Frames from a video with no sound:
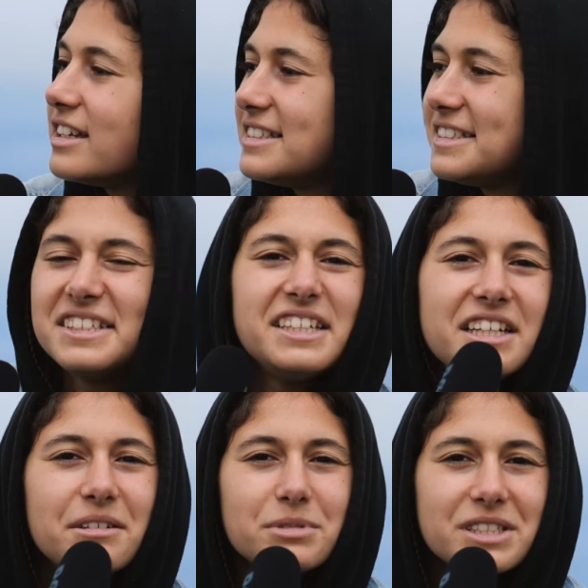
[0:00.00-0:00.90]
It
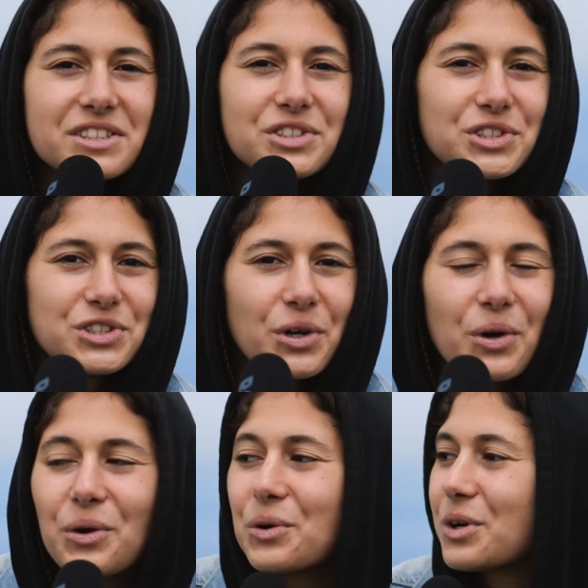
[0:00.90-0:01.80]
seems
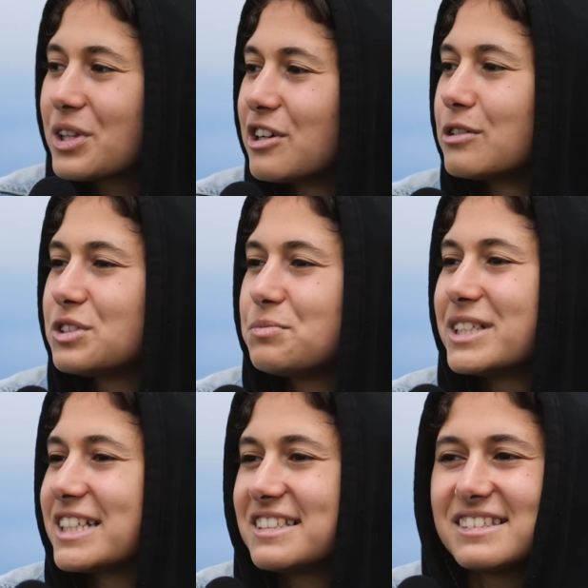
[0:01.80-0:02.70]
so close,
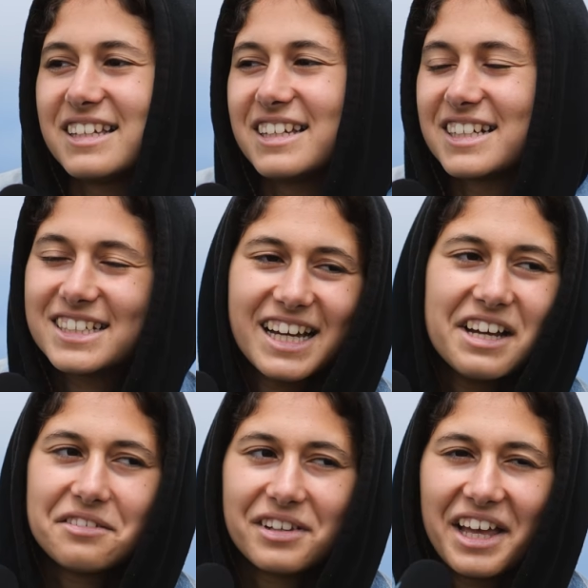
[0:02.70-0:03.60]
but I think I
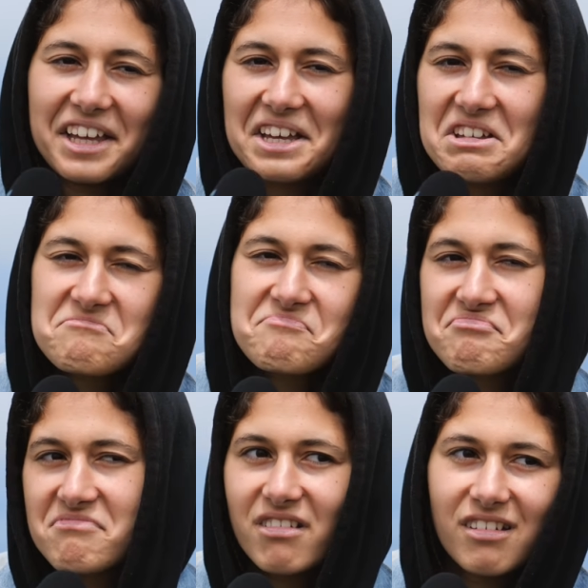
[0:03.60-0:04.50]
have like,
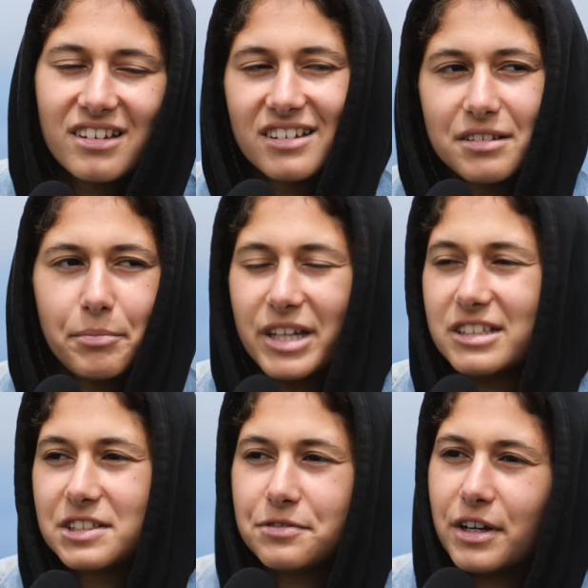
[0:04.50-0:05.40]

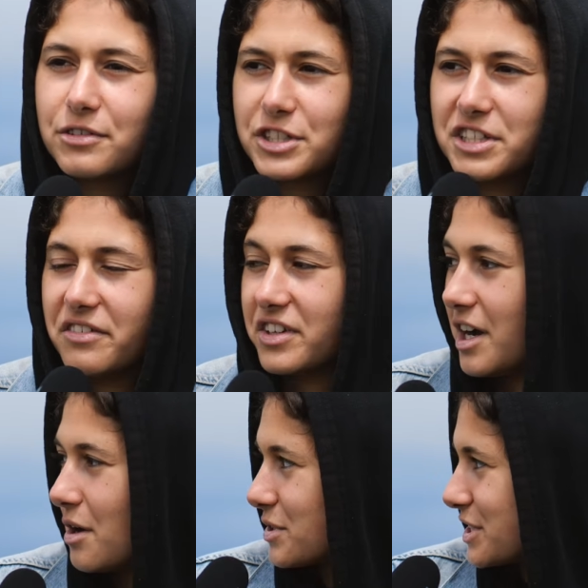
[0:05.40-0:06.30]
depends, 5 or 7
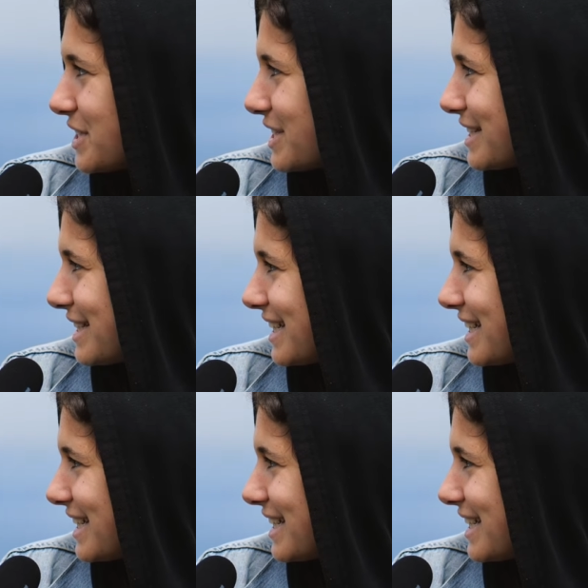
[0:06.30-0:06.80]
hours.